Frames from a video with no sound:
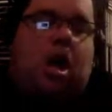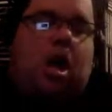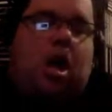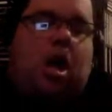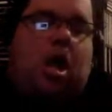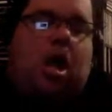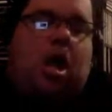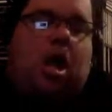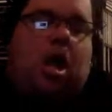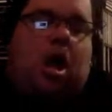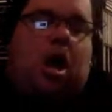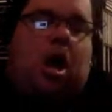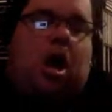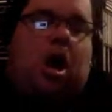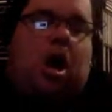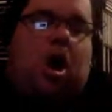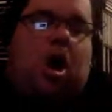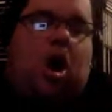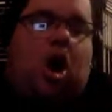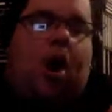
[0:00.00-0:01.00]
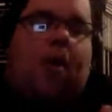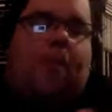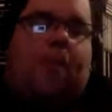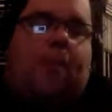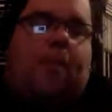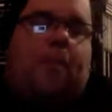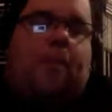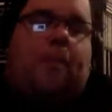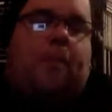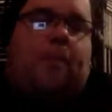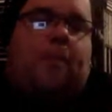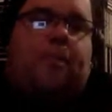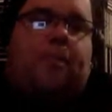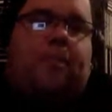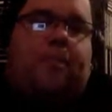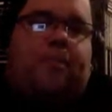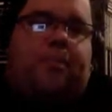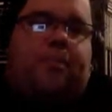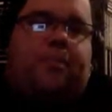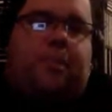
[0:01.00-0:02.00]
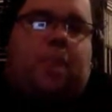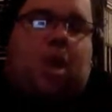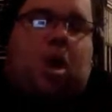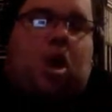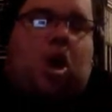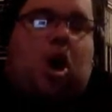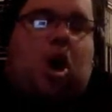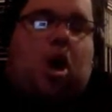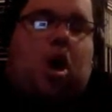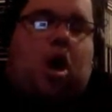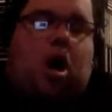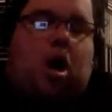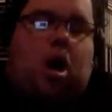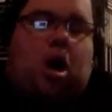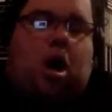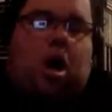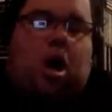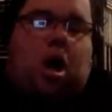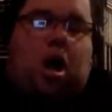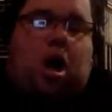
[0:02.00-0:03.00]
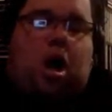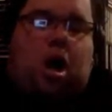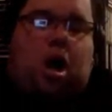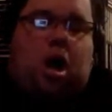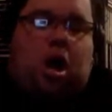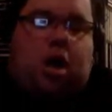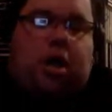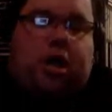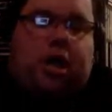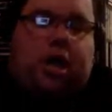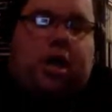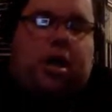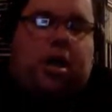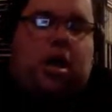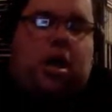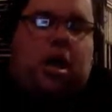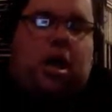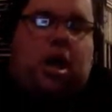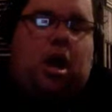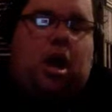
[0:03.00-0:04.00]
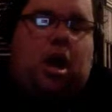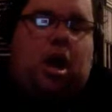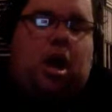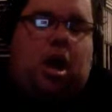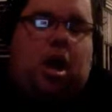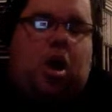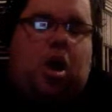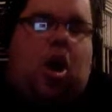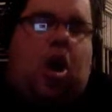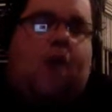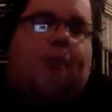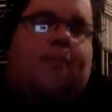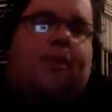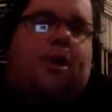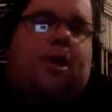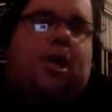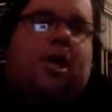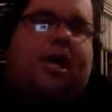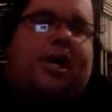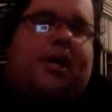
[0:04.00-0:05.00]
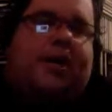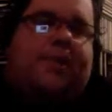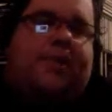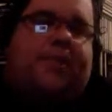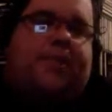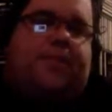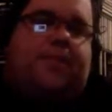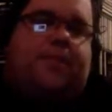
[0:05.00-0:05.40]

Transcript: They're still catered for everyone, I, Yeah, I believe